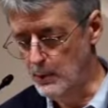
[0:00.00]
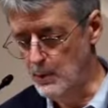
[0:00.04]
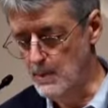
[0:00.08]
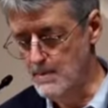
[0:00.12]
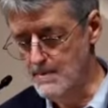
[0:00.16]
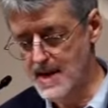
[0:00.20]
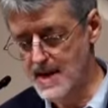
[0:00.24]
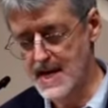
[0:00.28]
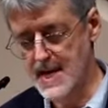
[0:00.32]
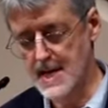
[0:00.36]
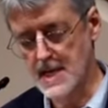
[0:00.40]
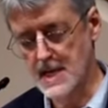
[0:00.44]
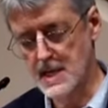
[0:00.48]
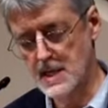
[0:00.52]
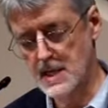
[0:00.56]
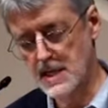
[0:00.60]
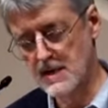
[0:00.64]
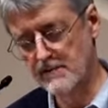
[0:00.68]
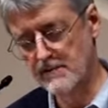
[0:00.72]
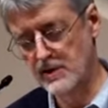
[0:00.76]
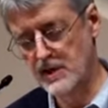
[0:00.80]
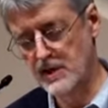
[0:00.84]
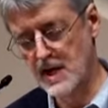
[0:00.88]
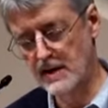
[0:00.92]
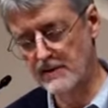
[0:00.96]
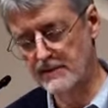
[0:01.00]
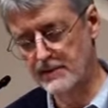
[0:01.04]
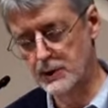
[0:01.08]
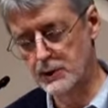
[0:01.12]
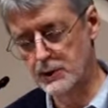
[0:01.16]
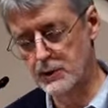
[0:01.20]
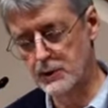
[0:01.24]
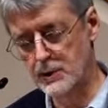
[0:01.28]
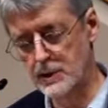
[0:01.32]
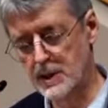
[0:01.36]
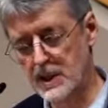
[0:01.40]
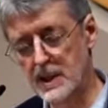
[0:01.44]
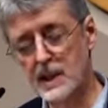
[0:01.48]
remain even
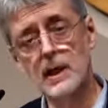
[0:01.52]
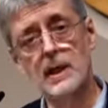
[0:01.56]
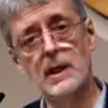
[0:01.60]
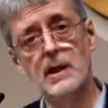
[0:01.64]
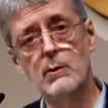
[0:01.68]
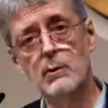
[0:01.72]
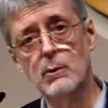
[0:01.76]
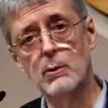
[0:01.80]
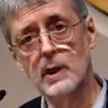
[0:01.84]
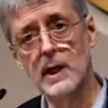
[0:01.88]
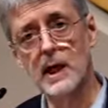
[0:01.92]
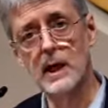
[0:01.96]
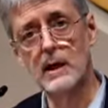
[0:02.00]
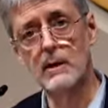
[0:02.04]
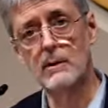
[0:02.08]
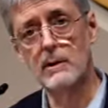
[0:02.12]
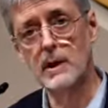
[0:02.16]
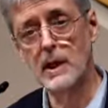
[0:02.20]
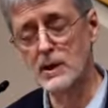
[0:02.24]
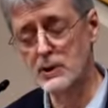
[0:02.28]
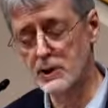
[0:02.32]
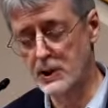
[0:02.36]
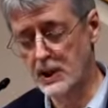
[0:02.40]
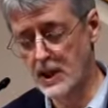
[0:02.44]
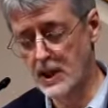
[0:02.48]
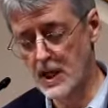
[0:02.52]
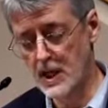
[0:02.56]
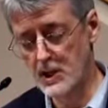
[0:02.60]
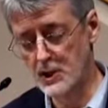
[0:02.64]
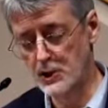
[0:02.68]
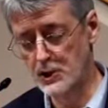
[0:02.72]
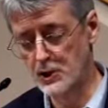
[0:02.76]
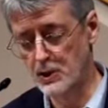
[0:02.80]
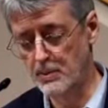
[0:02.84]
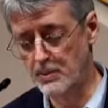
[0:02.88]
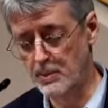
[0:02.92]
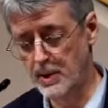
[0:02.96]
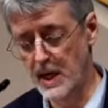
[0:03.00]
after taking into account
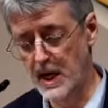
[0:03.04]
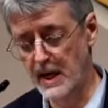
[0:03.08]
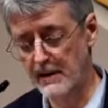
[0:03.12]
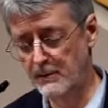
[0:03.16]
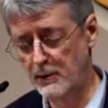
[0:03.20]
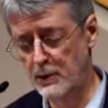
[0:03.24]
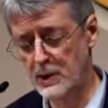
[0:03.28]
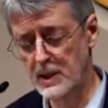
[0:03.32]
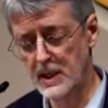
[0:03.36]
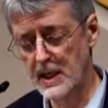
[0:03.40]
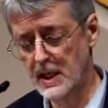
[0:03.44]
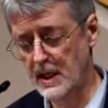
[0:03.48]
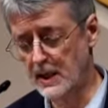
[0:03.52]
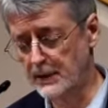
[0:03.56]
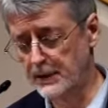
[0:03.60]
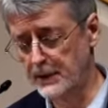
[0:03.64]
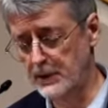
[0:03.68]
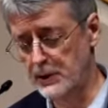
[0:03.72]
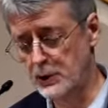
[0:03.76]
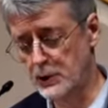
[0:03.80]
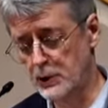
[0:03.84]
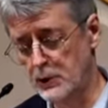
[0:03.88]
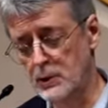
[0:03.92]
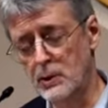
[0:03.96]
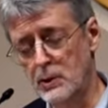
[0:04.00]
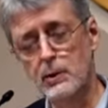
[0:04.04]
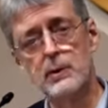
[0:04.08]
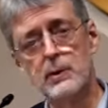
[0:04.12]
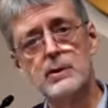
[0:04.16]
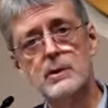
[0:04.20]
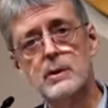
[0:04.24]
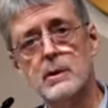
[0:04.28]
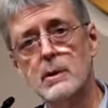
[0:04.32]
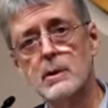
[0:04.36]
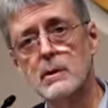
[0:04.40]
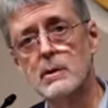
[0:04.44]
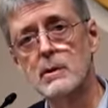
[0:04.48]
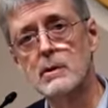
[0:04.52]
education, poverty, health
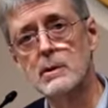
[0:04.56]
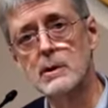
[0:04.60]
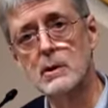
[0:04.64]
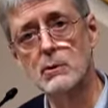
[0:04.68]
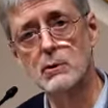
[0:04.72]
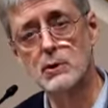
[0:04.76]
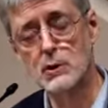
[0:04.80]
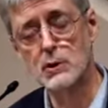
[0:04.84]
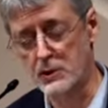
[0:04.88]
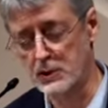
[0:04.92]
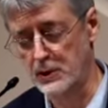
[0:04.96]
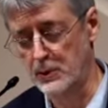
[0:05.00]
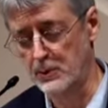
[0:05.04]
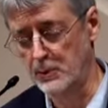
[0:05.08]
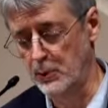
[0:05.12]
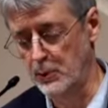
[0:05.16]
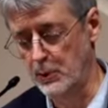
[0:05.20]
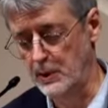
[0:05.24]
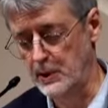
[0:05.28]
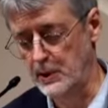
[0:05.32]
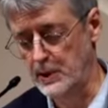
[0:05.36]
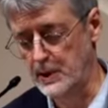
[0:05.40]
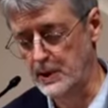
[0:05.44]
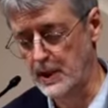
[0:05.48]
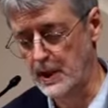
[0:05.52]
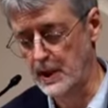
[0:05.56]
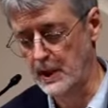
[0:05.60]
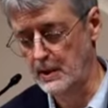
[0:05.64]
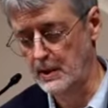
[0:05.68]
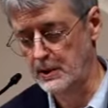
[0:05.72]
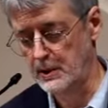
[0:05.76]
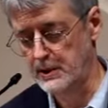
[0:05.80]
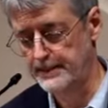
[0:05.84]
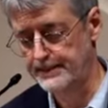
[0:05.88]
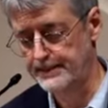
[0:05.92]
insurance, and social support systems.